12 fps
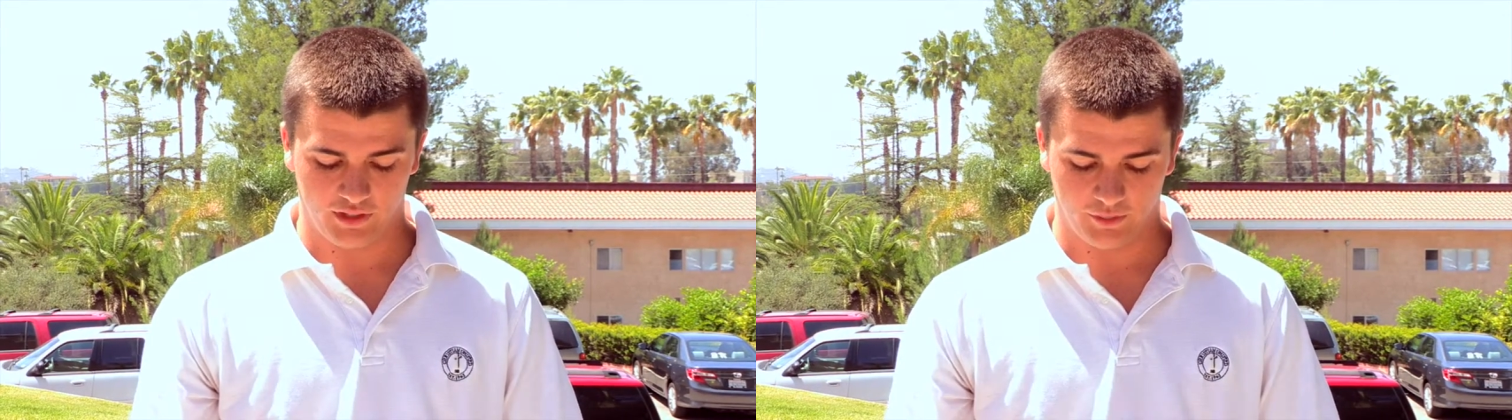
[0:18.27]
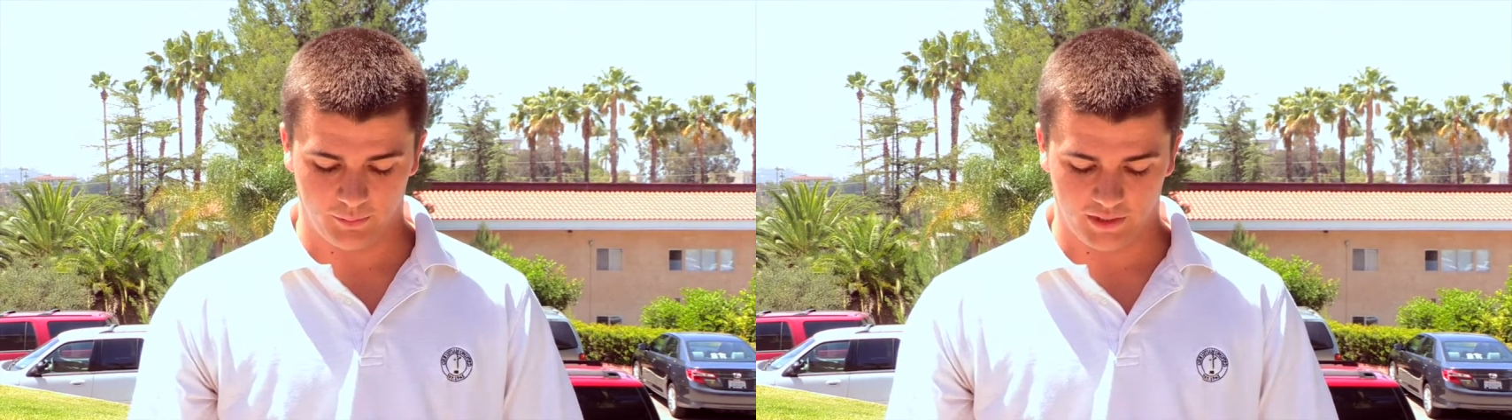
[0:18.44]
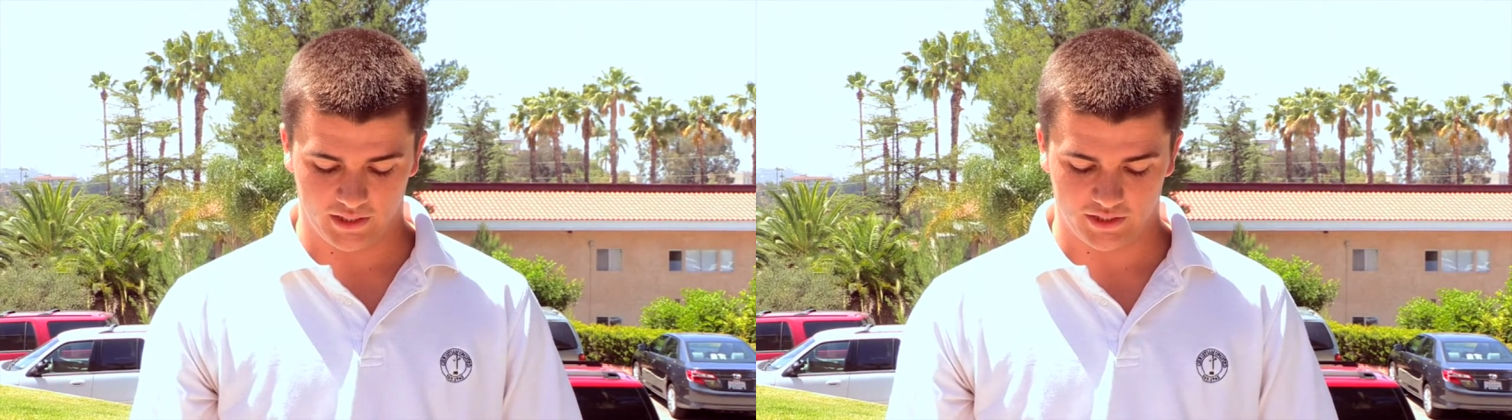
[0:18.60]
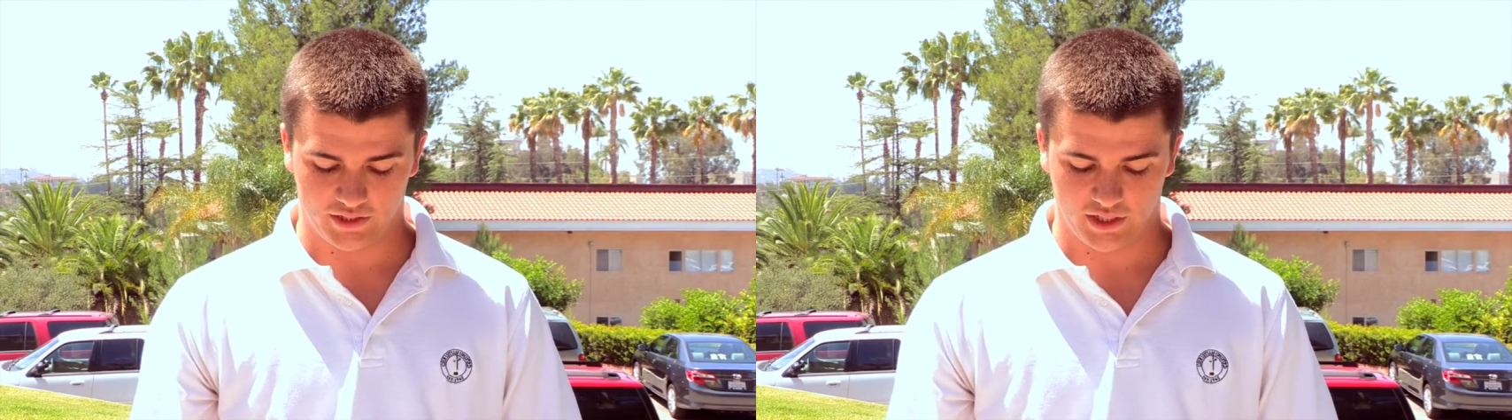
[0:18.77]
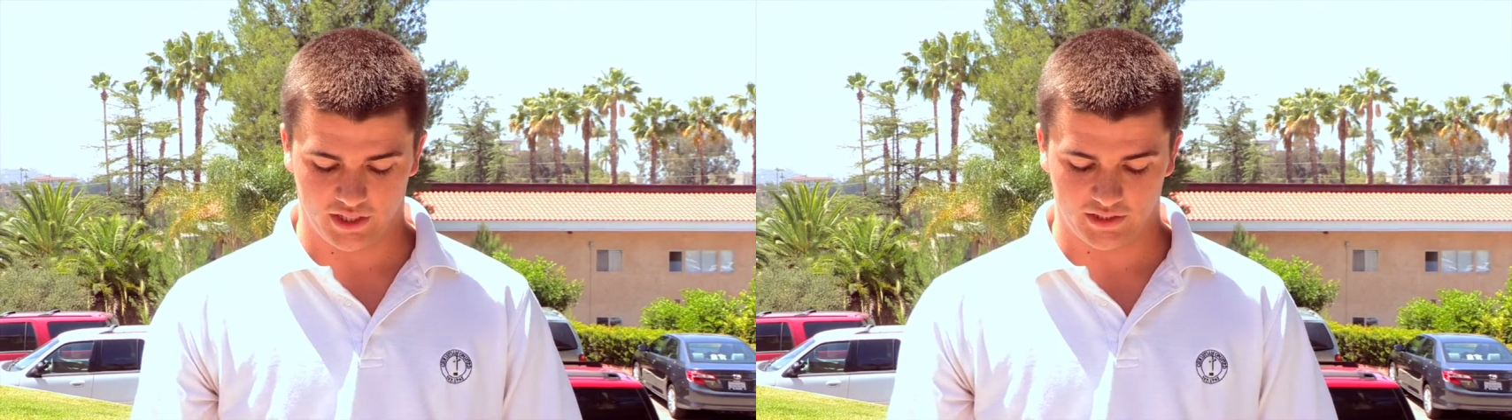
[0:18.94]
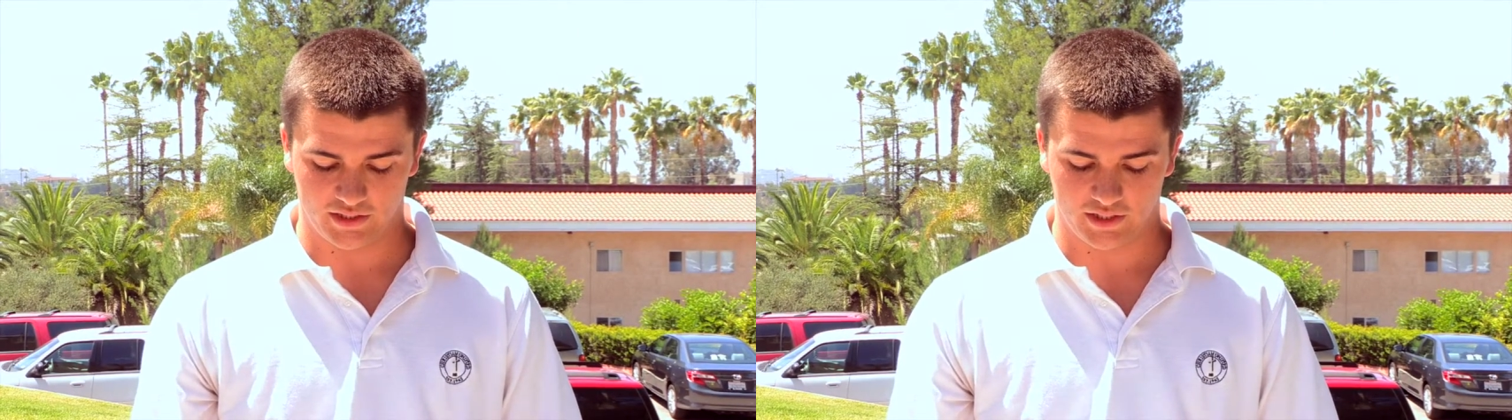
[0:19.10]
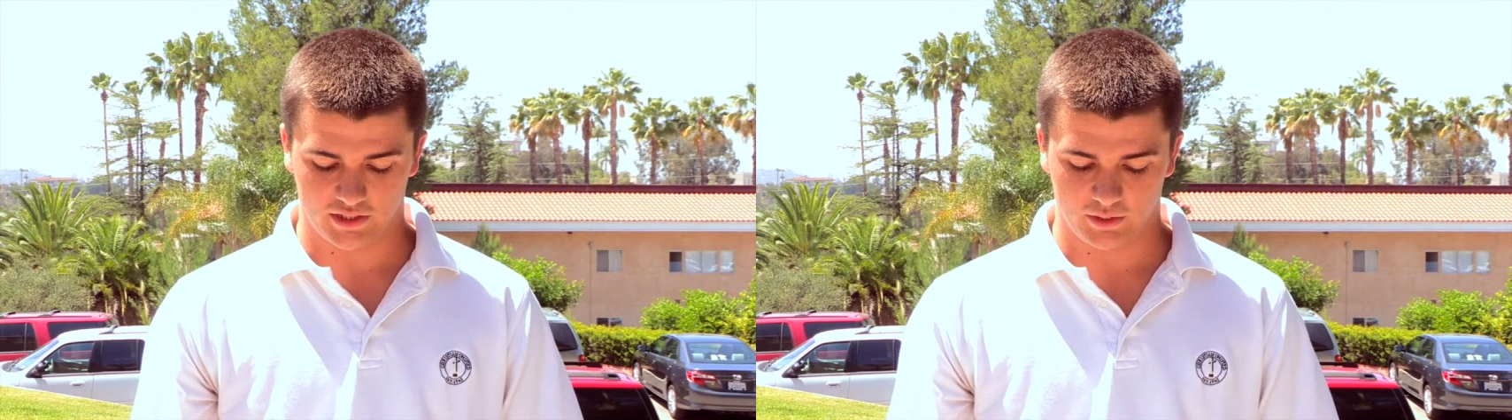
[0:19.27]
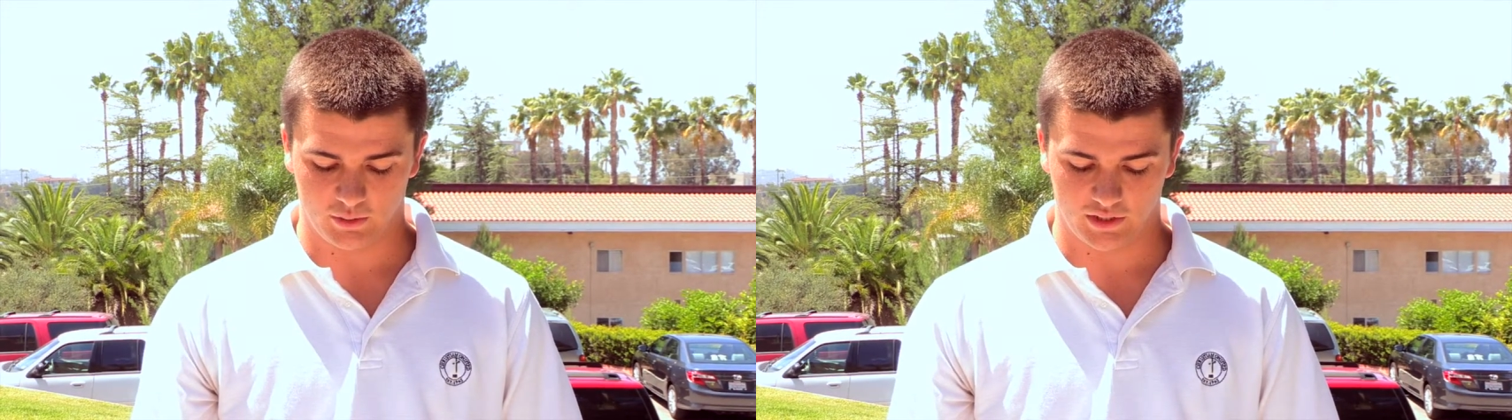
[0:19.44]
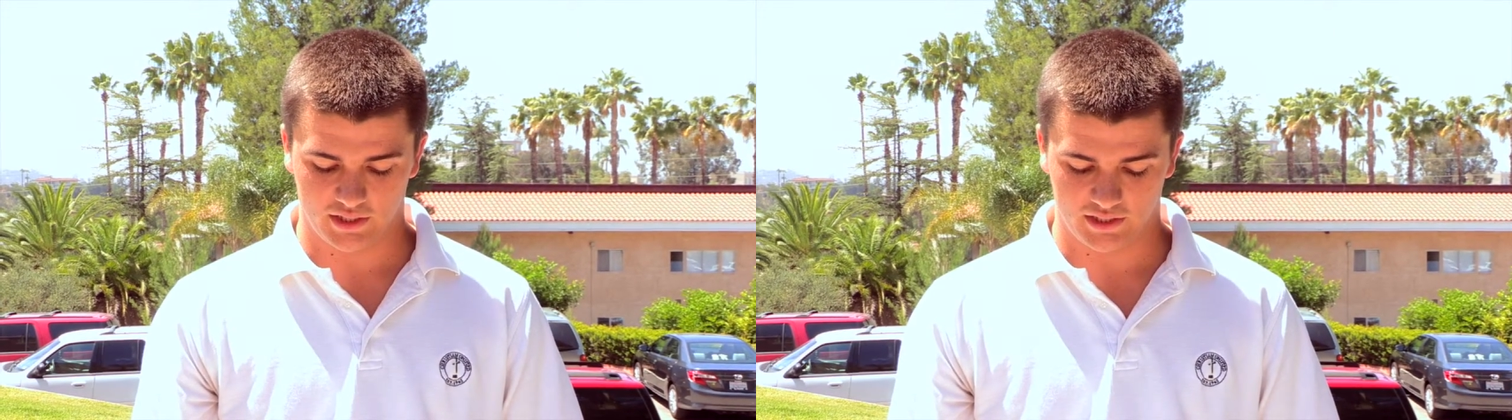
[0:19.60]
would give me this chance to
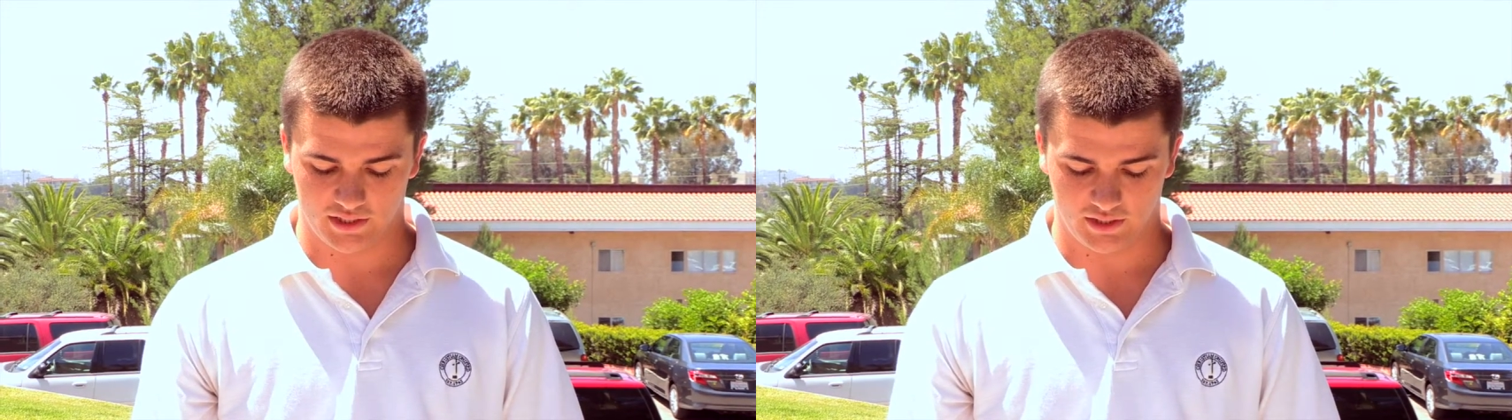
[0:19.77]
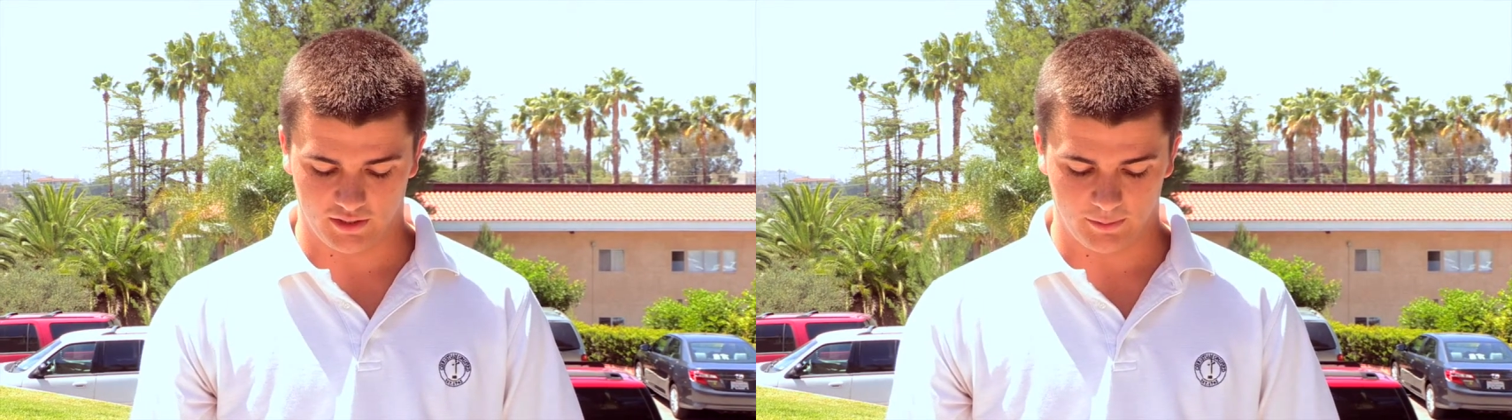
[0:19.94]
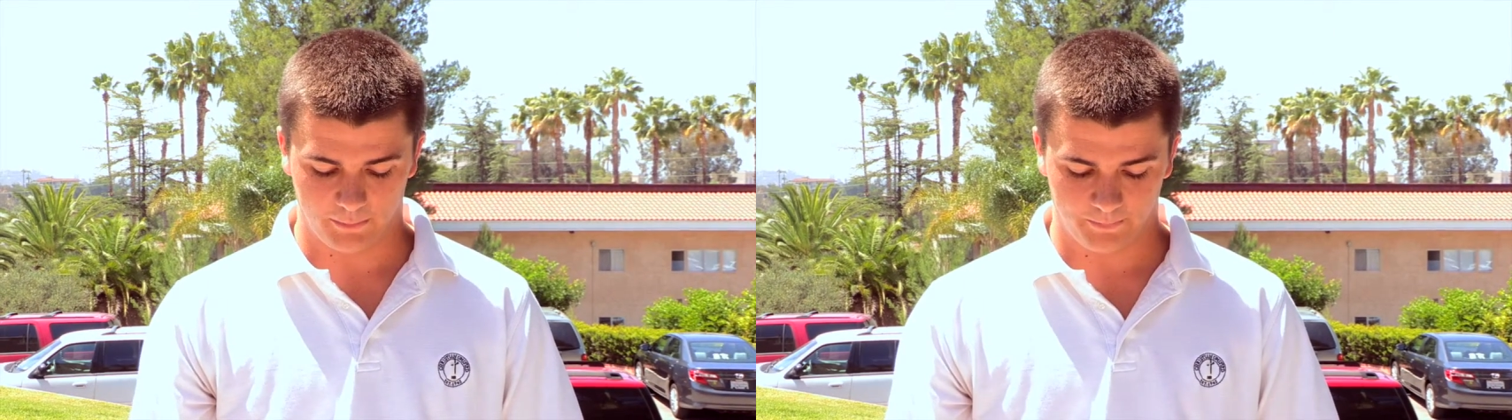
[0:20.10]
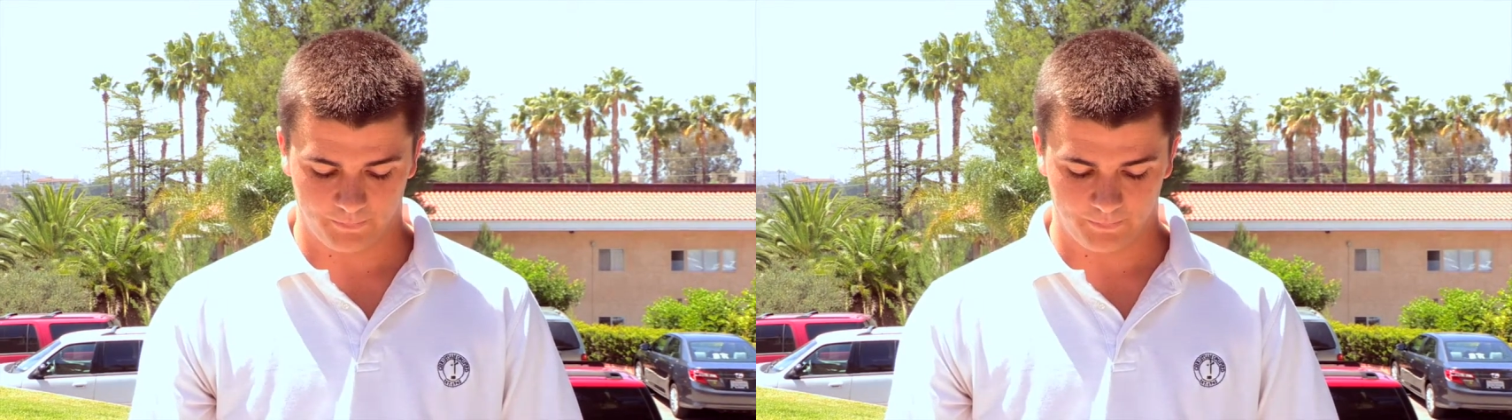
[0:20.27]
do it this year.